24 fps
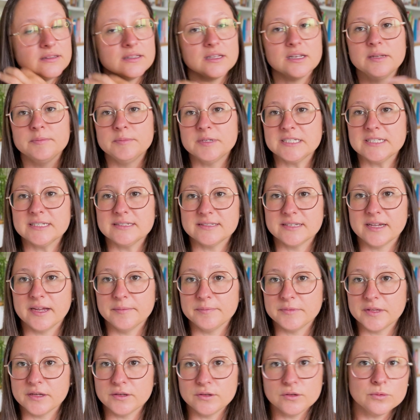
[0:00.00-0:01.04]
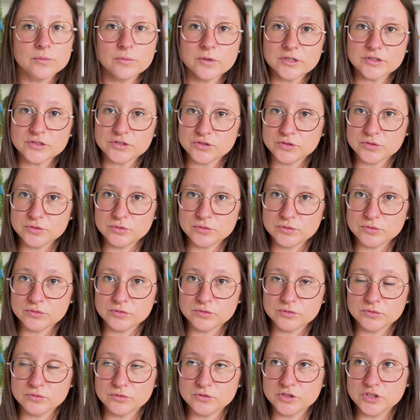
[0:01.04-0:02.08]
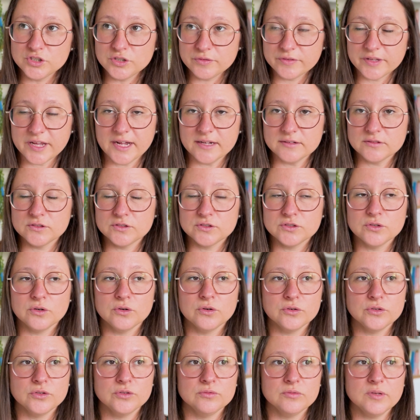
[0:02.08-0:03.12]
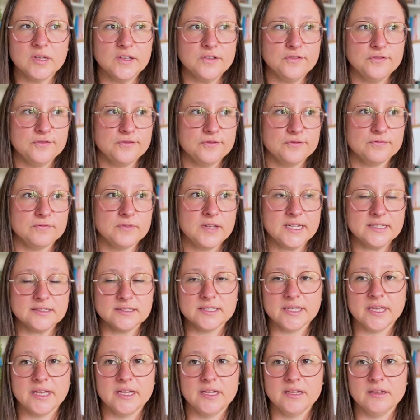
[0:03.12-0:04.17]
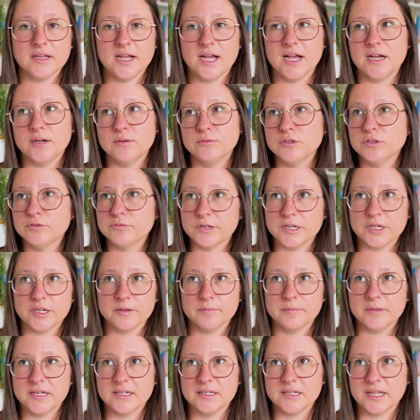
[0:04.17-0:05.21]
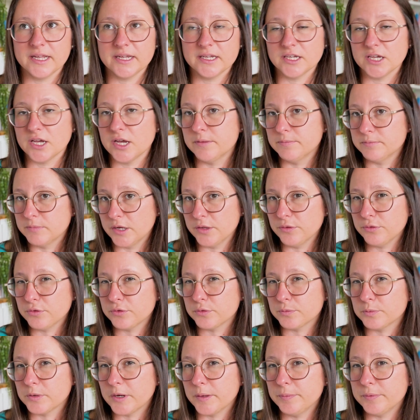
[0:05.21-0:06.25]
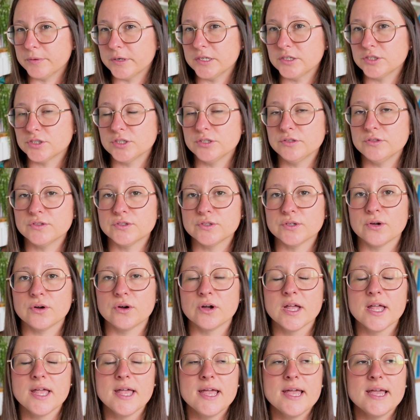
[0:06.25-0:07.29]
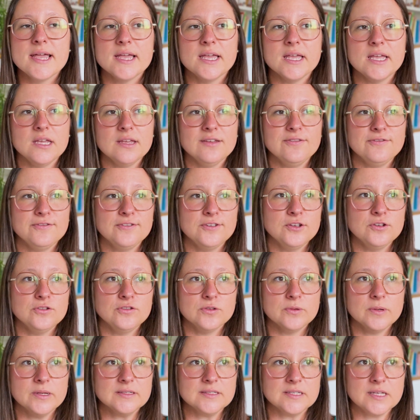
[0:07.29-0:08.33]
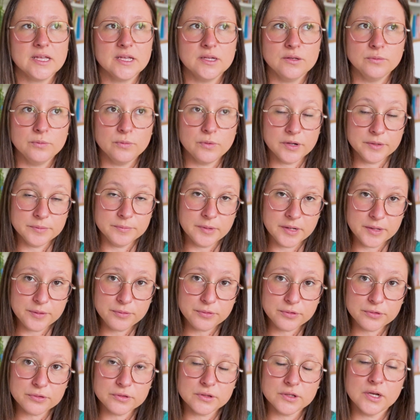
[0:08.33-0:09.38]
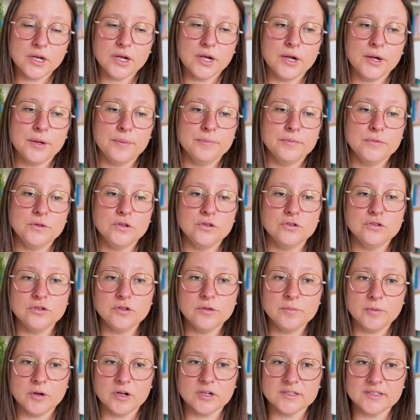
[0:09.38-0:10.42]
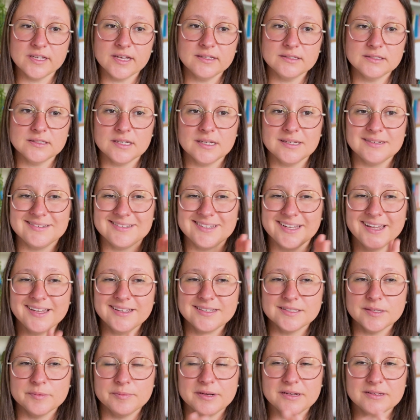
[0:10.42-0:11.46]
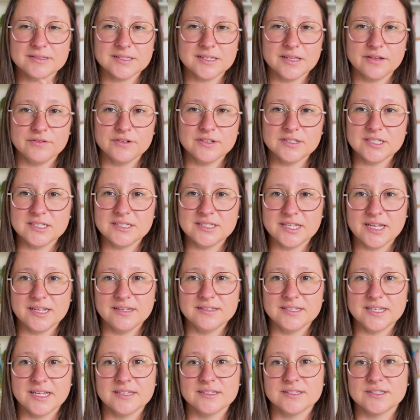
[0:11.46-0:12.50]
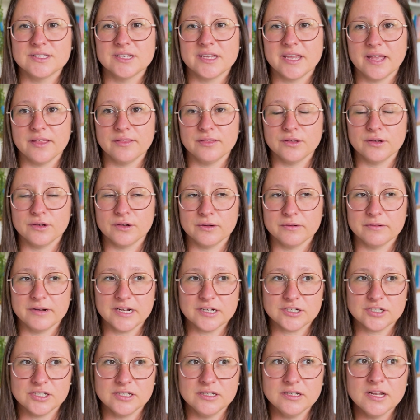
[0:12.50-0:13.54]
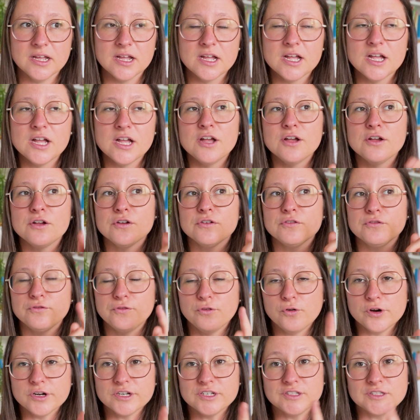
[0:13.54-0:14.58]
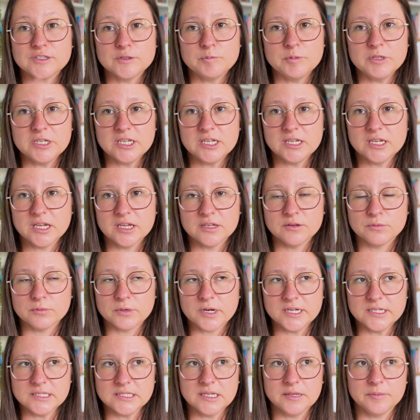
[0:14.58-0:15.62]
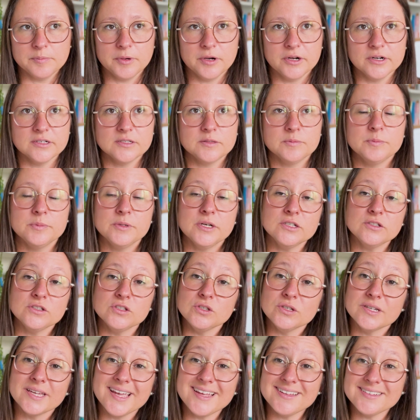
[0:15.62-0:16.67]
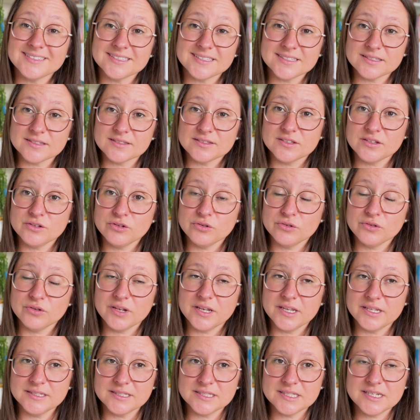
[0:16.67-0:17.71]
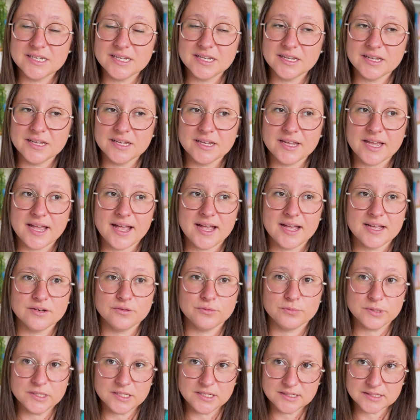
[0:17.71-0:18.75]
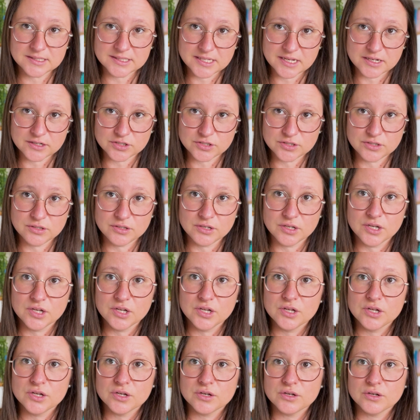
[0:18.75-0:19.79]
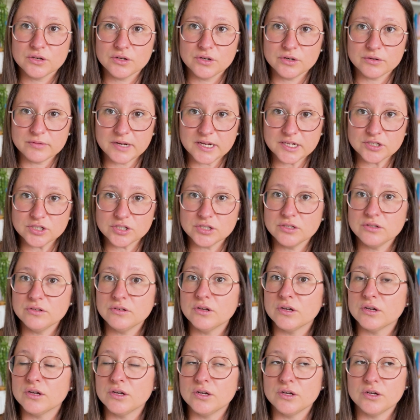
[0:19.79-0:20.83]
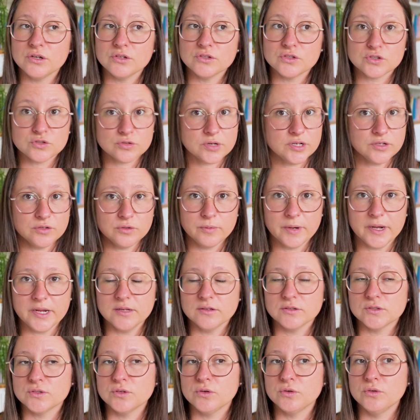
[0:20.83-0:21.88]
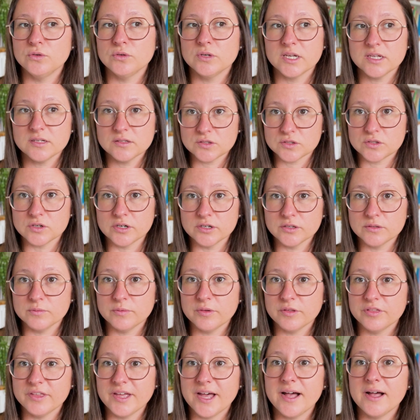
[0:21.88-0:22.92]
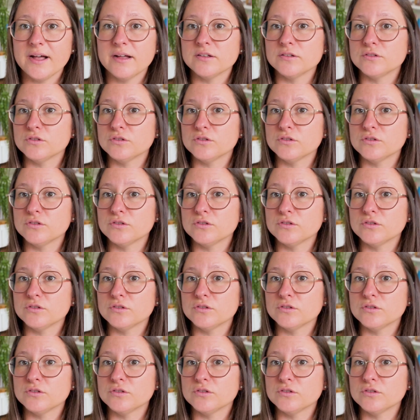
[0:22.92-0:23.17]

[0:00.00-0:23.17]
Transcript: the limited time that you want to do that. So if, let's say, I would recommend like a month preparation. So if you do it in 1 month, you do the mock test, it takes about 7 to 10 days to get the correction for the speaking and writing part. But you get the listening and reading section correction straight away. So you can start with that